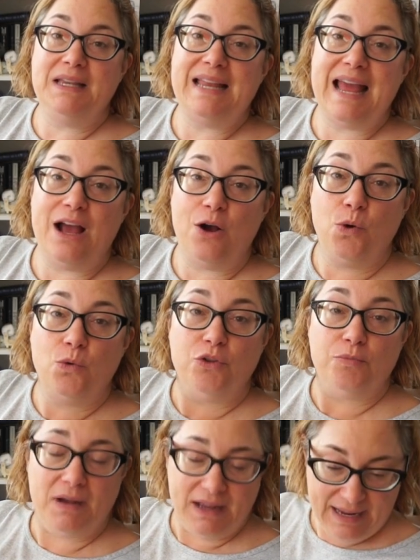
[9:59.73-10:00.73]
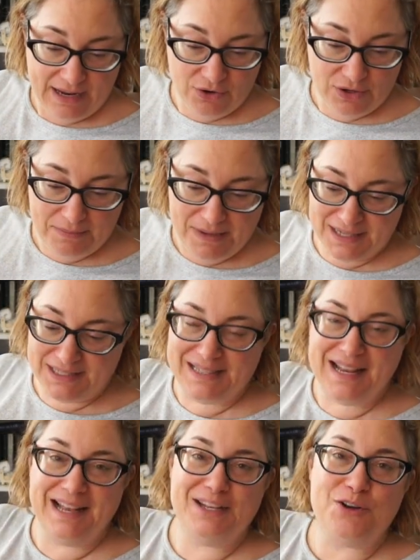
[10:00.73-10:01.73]
me now with my hair in a mess
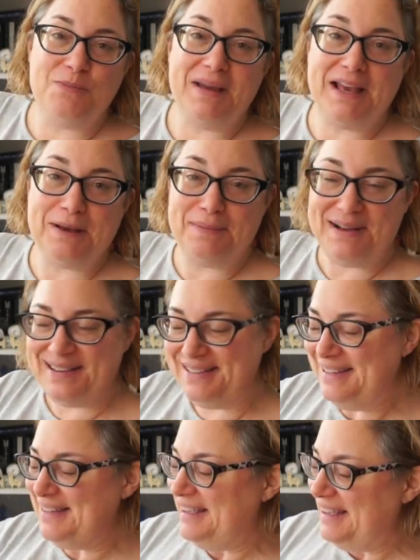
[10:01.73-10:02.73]
and no makeup on,